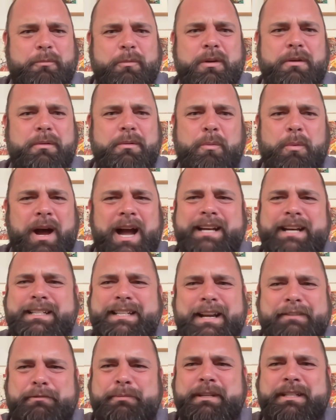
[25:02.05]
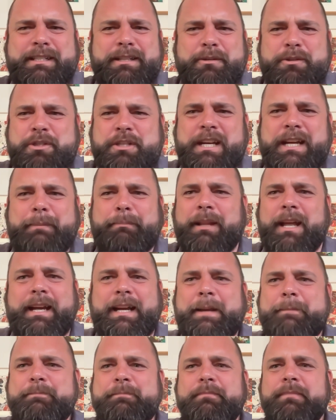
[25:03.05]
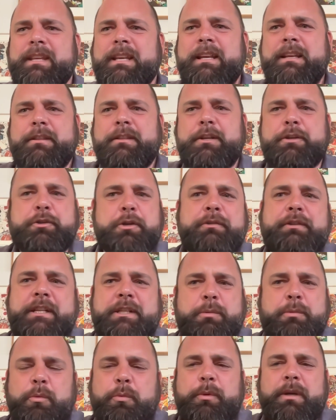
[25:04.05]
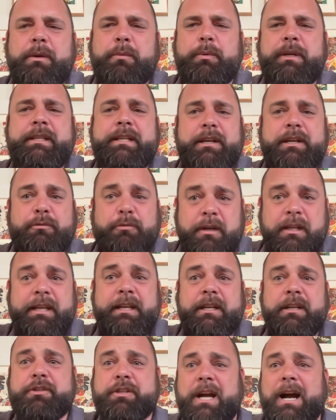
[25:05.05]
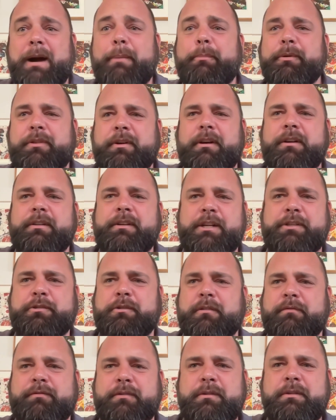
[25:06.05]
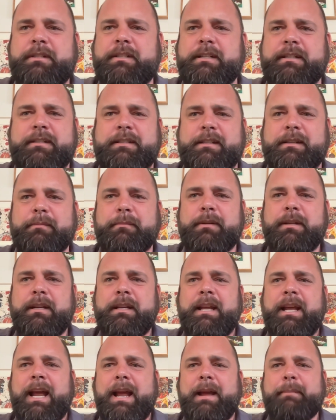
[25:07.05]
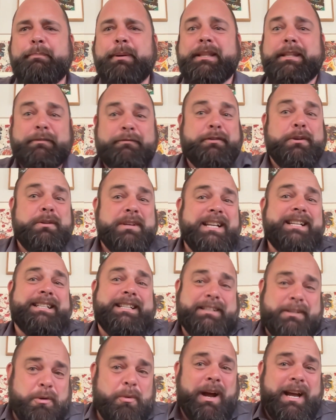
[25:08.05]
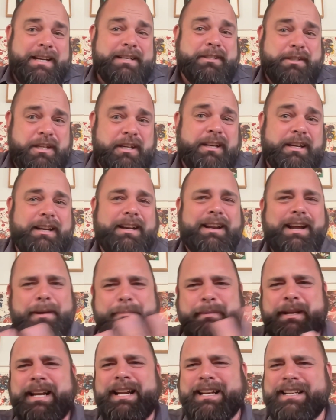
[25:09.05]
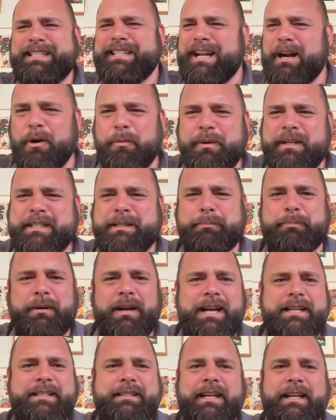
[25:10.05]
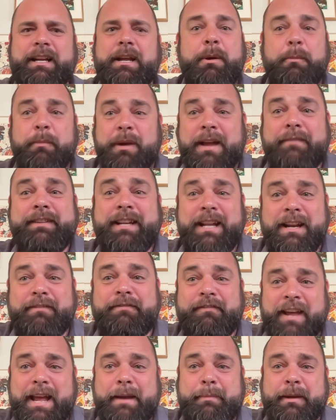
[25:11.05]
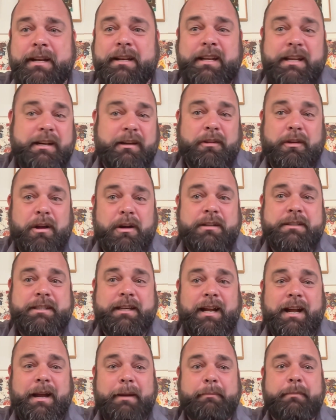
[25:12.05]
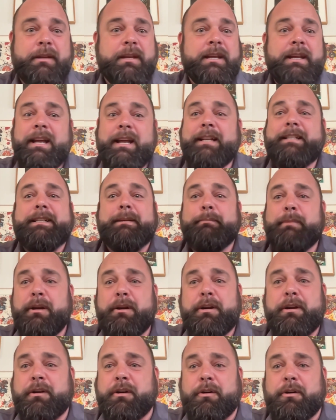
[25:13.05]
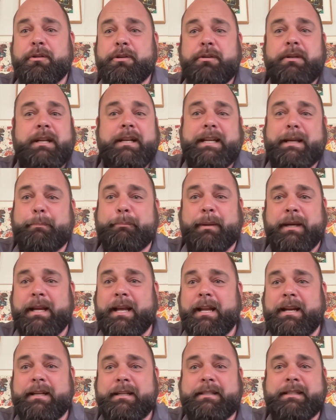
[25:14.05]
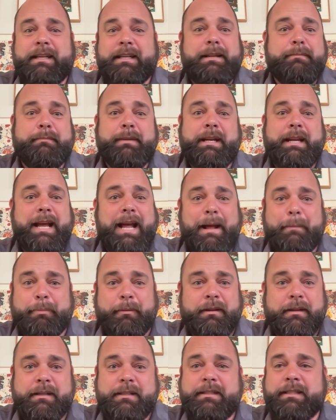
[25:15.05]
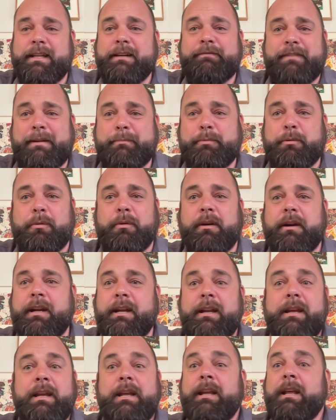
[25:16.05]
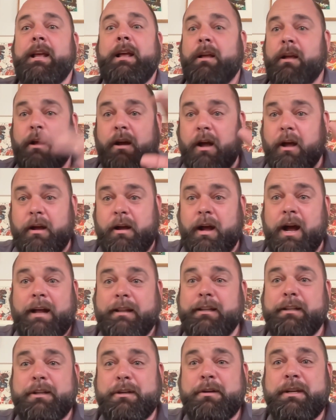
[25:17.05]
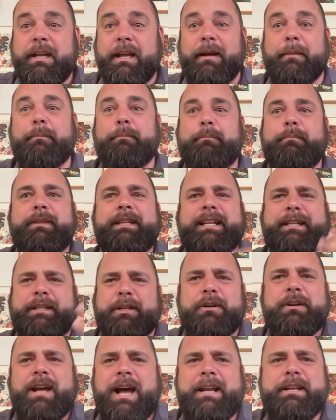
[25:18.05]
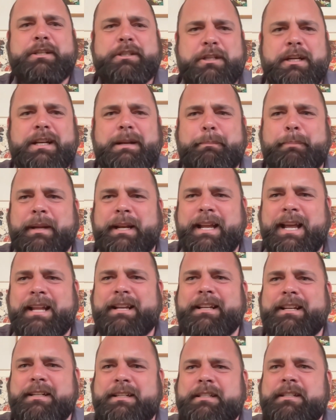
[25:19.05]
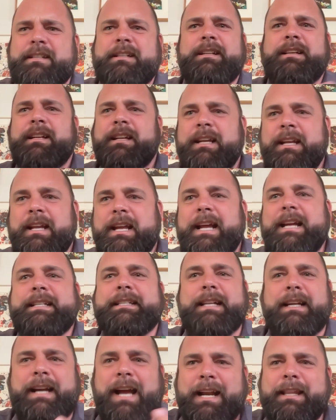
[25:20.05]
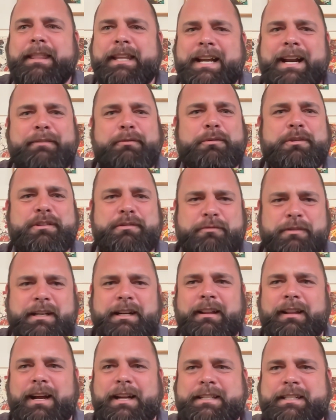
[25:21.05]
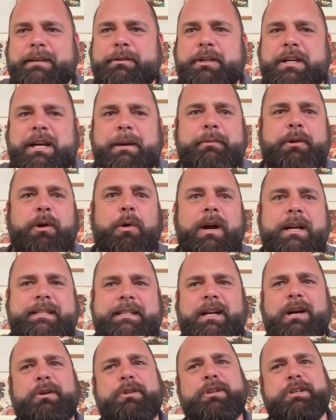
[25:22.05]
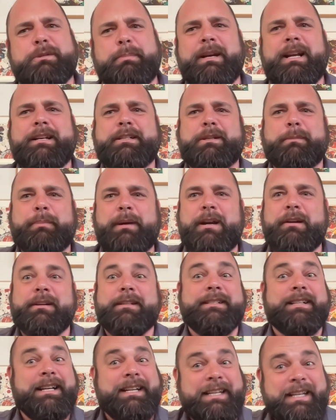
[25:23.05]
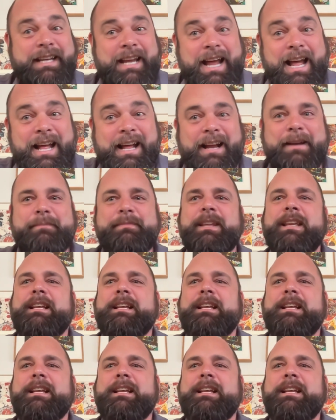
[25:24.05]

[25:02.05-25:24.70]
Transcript: Why does it have to be so cheap? Like, the truth is, we did a really good job with our industrial food system, but the food isn't quite as good. I mean, and are we surprised? Like, we haven't had a famine in a long time. It's a miracle. You can get bananas in Minneapolis in February. Hallelujah, that they're not as good at bananas is the kind of thing everyone's realizing. And you come to Hawaii, it's like, oh, those bananas are better. It's like, yeah.